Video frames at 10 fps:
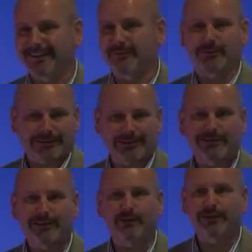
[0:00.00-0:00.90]
Especially
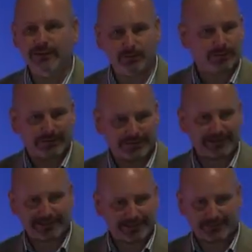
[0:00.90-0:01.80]
if it's an orange one, because
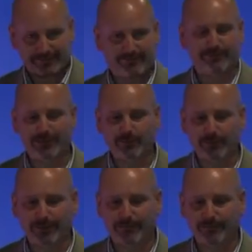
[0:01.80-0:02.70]
that's kind of really
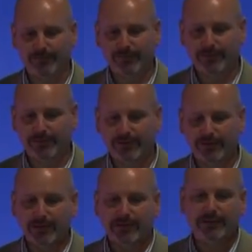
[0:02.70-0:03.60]
bright.
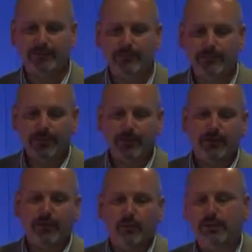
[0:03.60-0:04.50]
So,
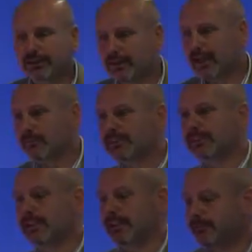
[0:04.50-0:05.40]
what's going to happen
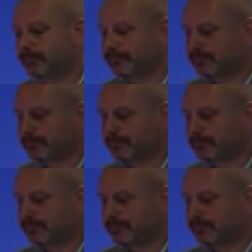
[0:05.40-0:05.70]
today?